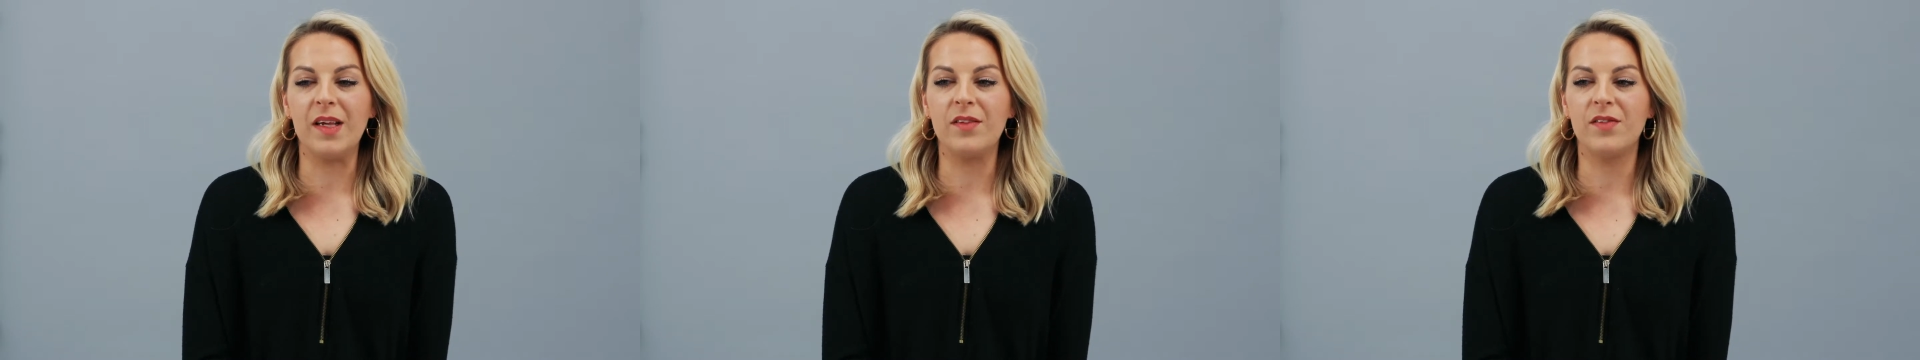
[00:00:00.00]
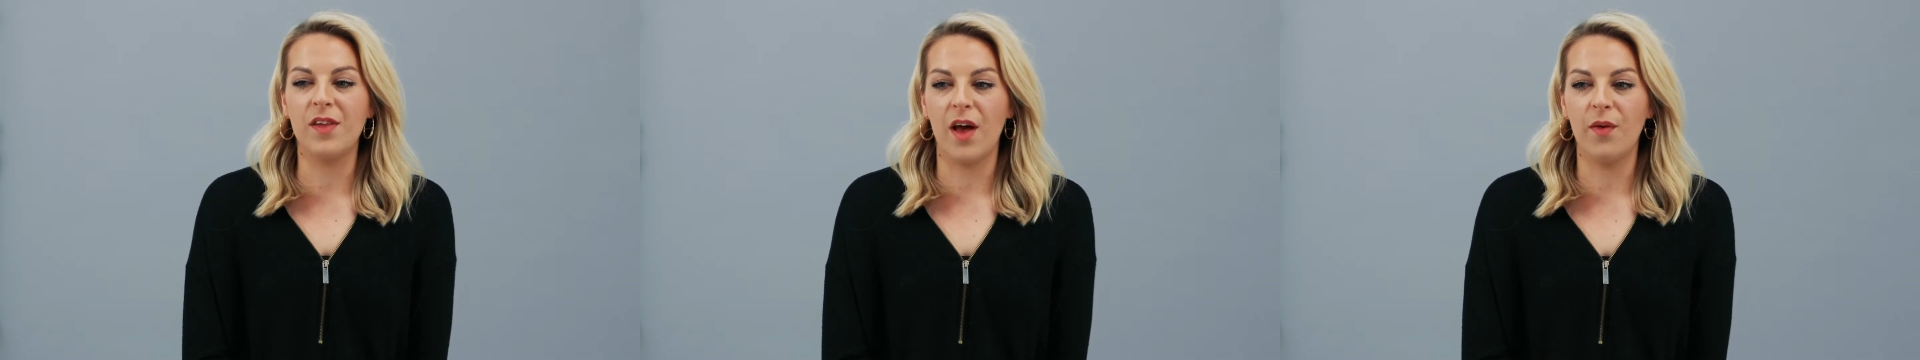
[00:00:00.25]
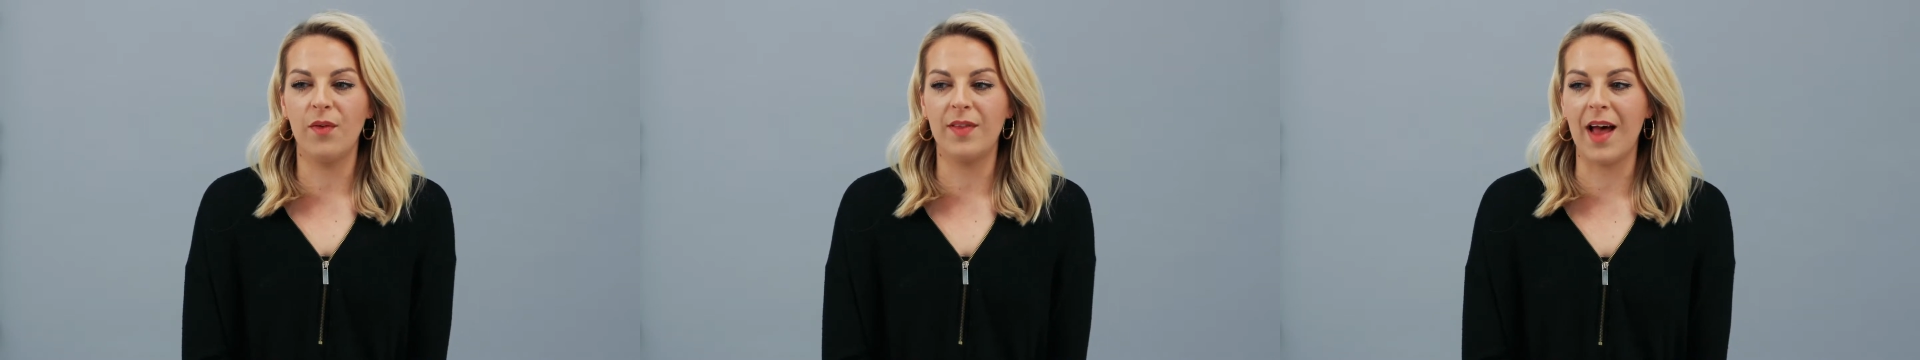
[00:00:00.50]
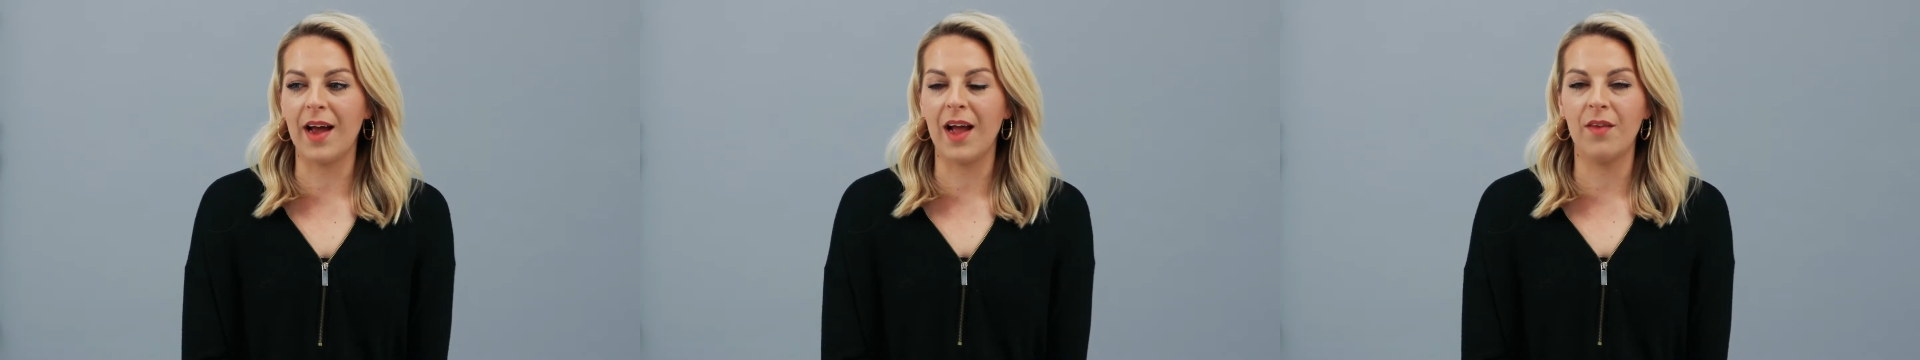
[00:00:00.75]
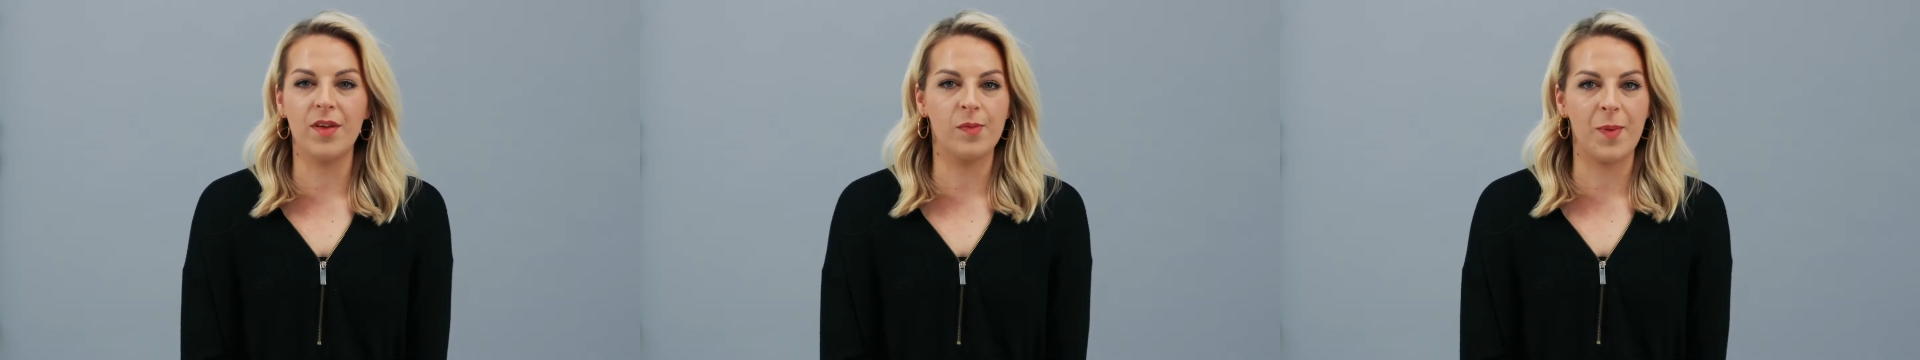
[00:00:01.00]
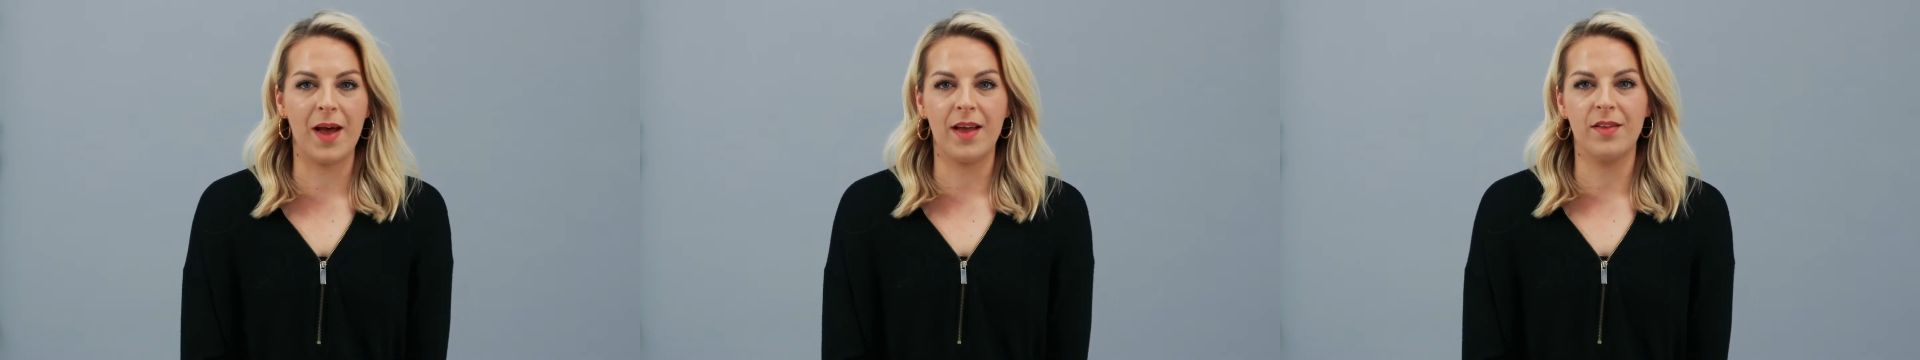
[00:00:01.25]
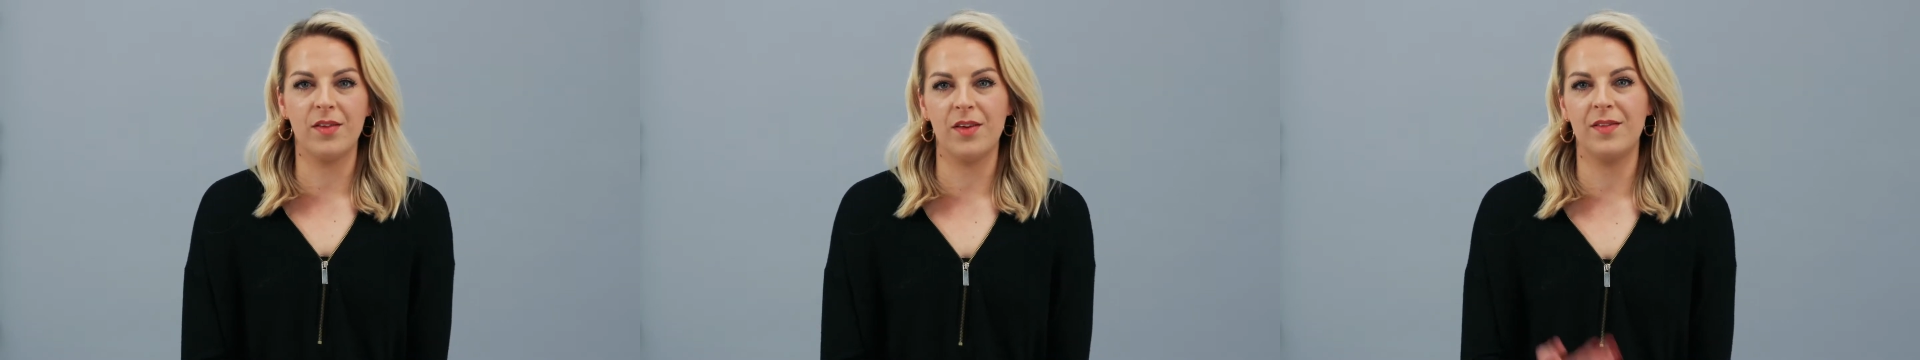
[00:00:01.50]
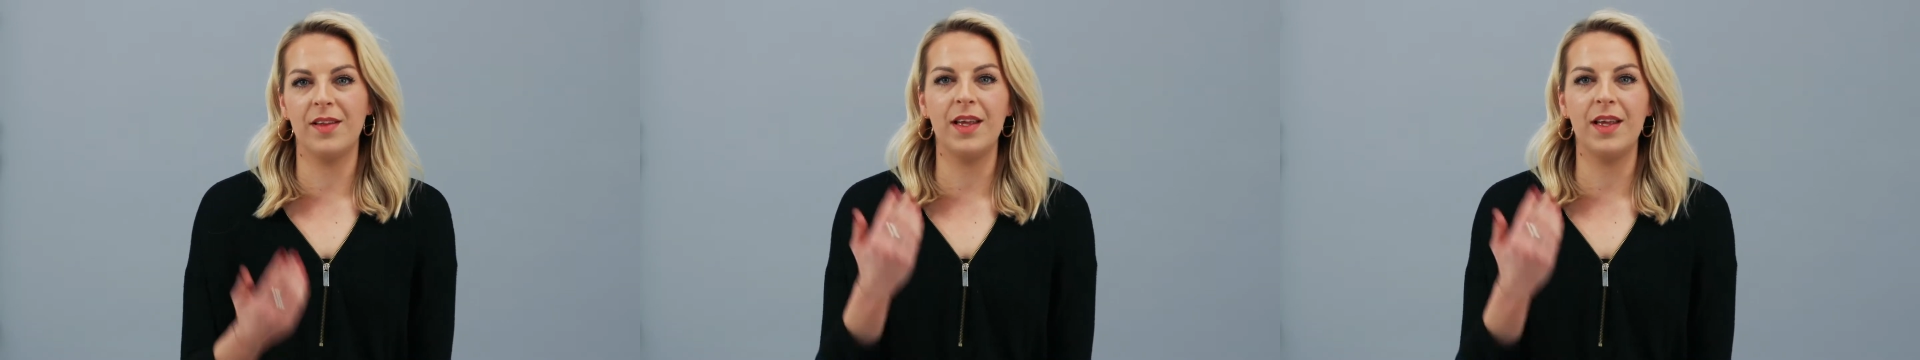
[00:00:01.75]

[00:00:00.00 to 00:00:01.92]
So that kind of inspired us.